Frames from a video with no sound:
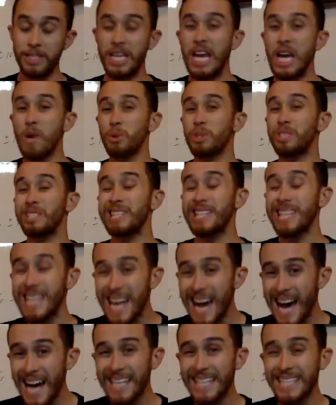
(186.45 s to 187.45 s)
It was
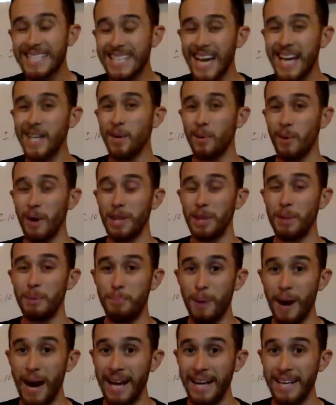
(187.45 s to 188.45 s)
not designed to ride the
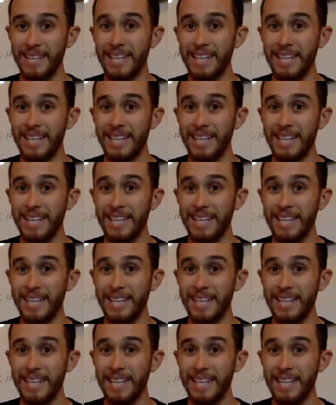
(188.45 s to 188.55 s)
bike.